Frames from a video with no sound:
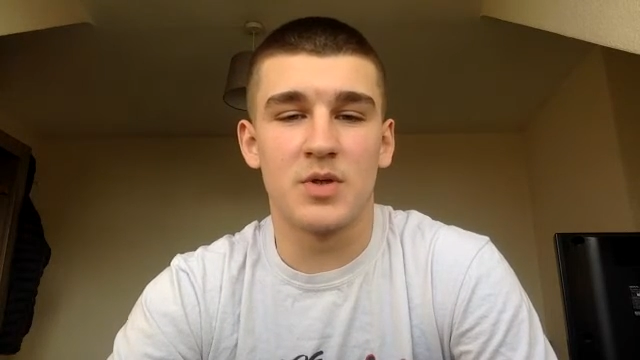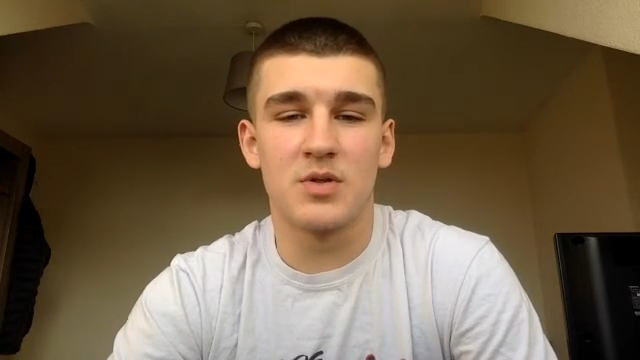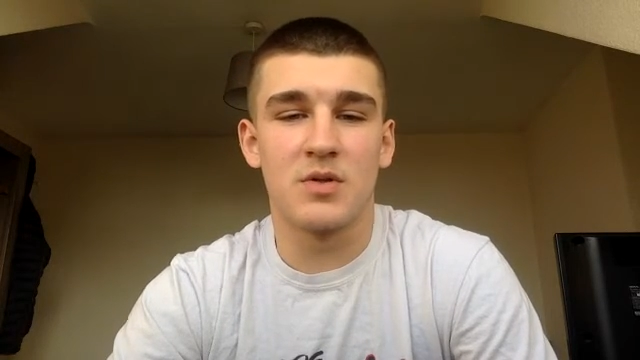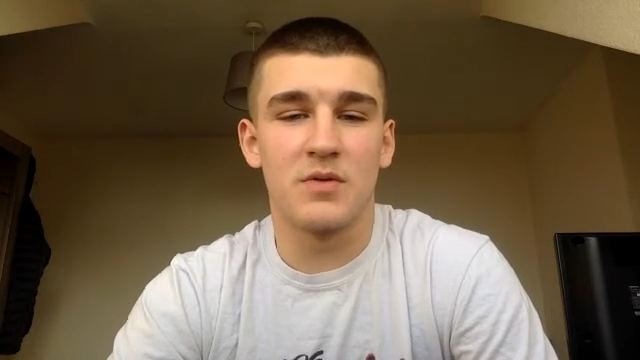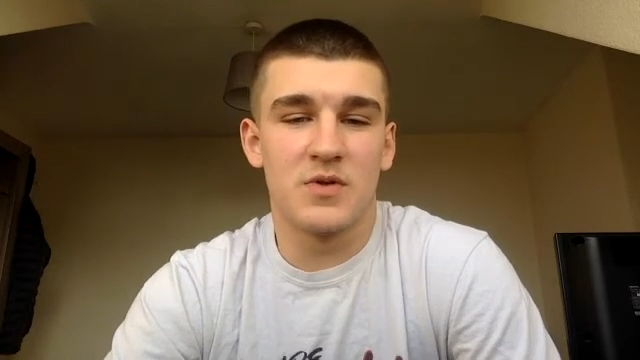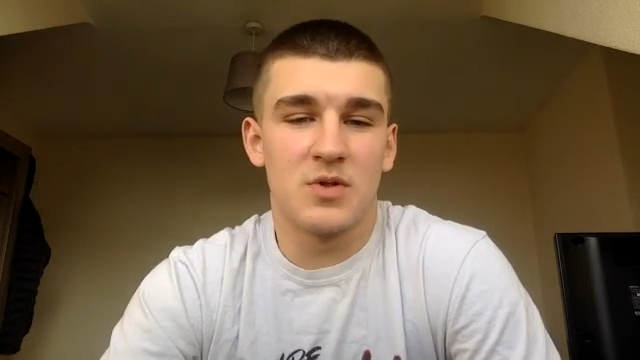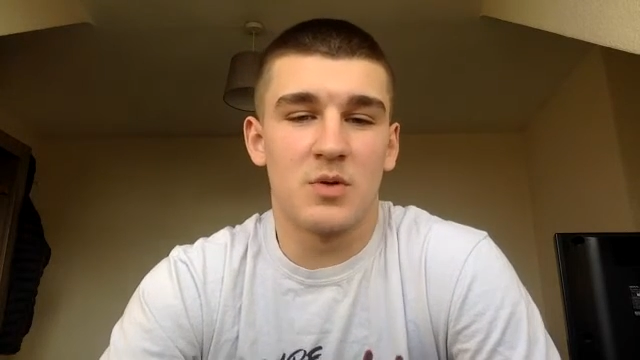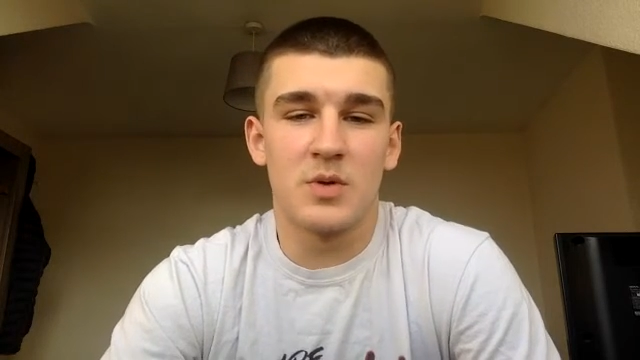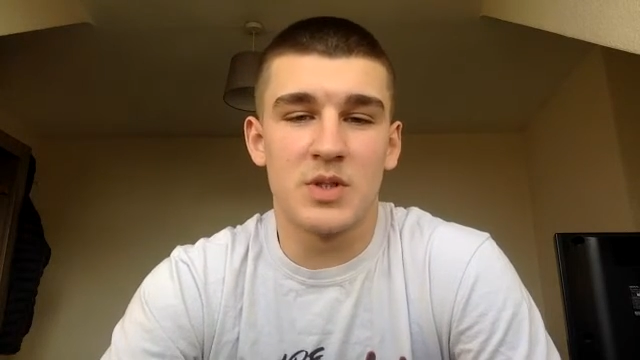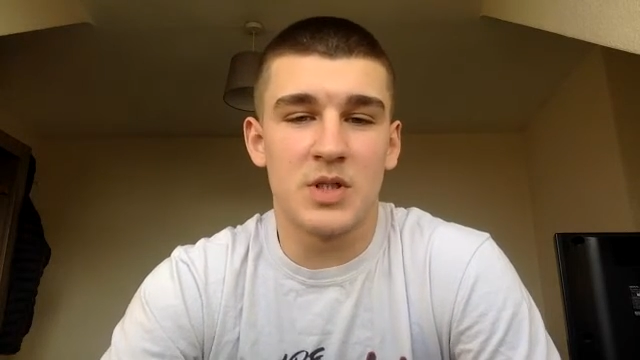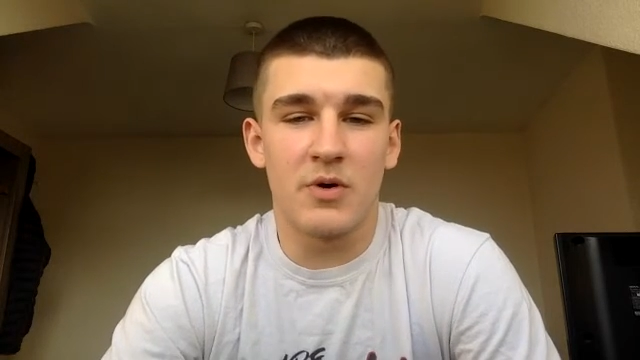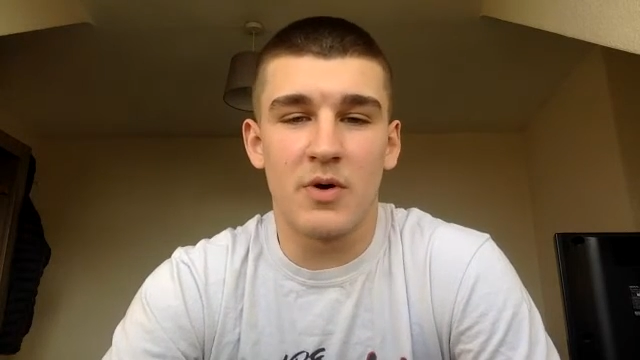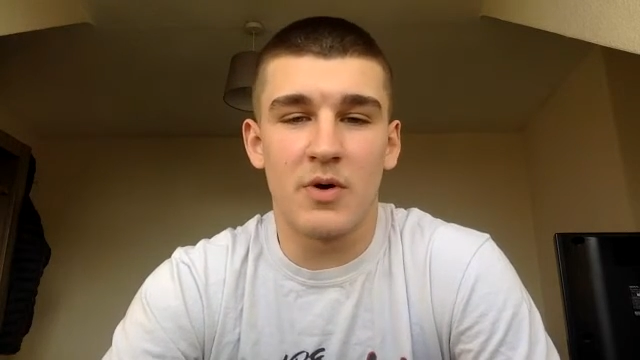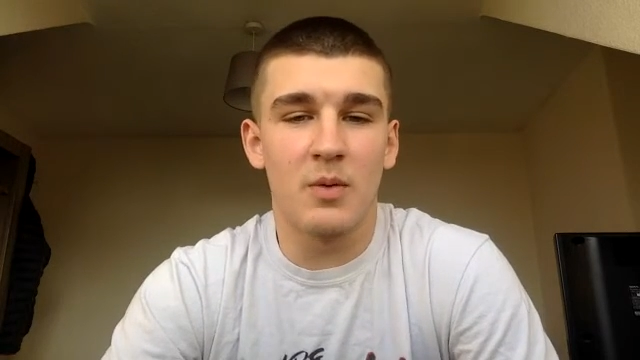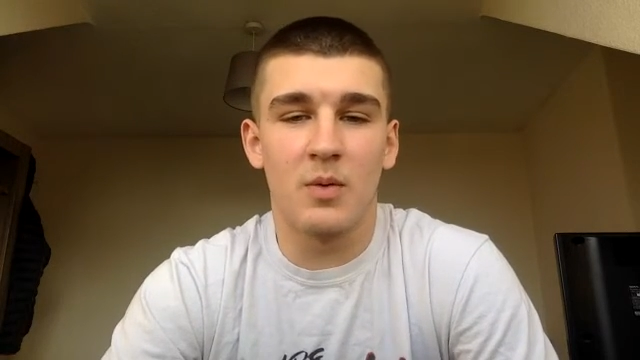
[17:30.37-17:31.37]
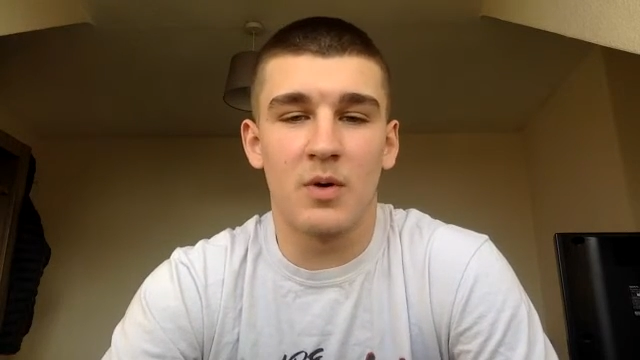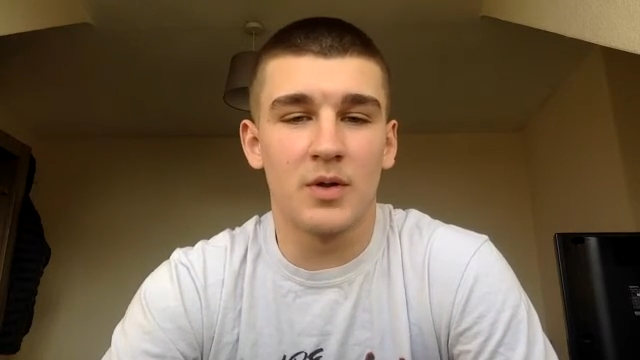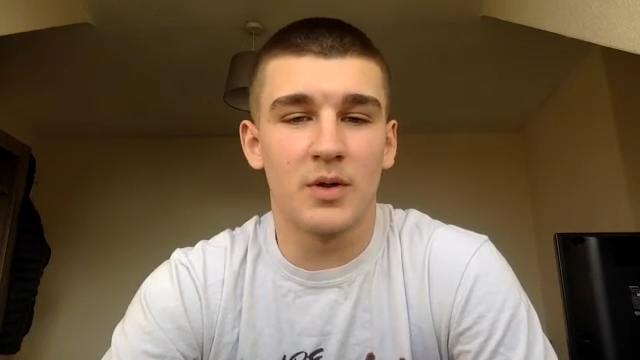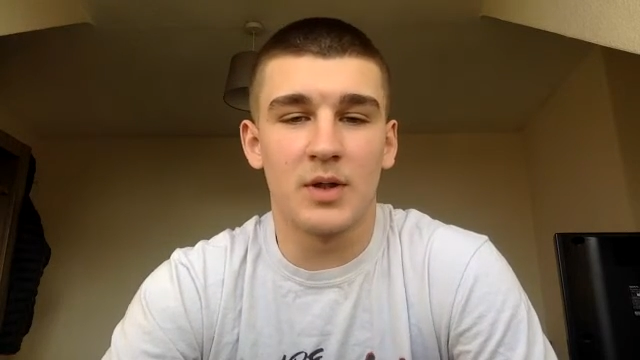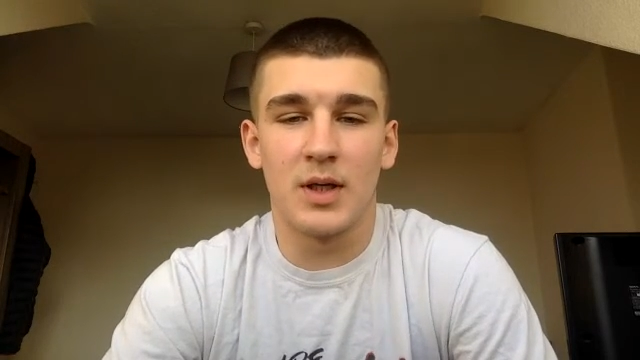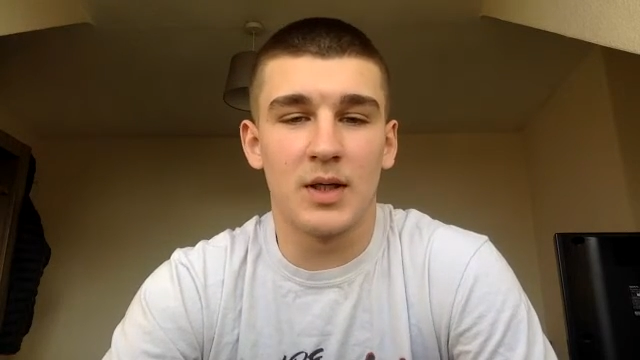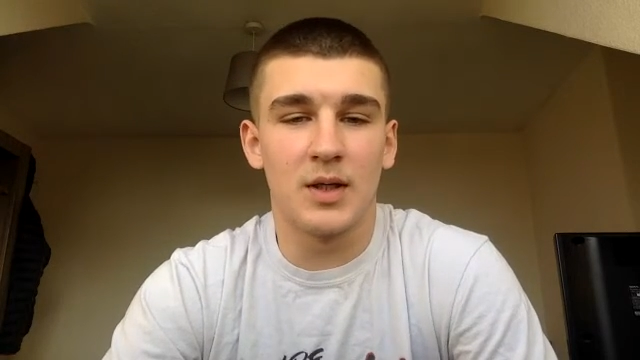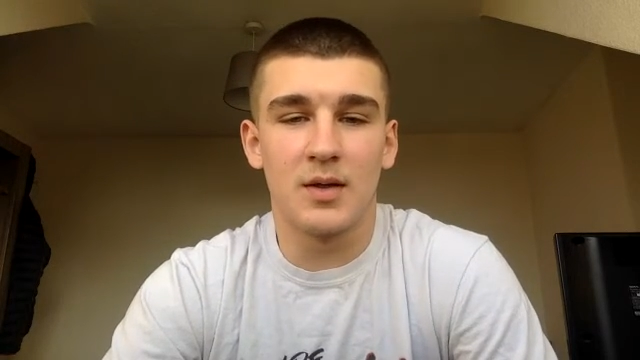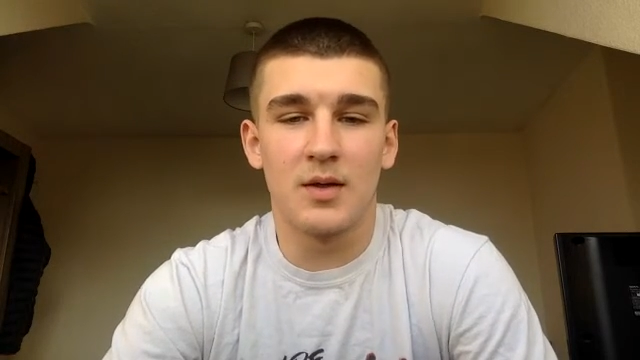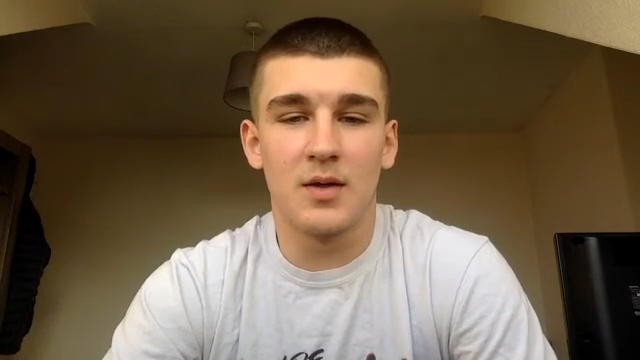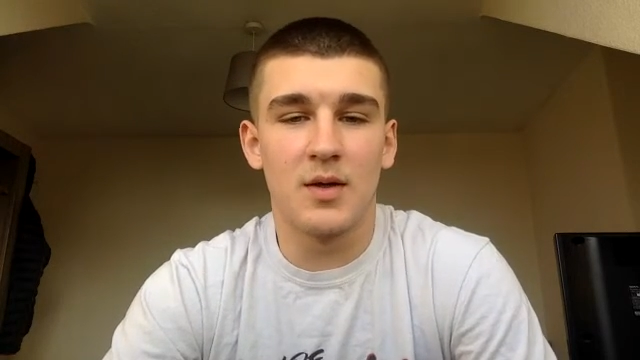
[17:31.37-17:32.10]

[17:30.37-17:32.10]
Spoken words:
stuff is always a great one. Like,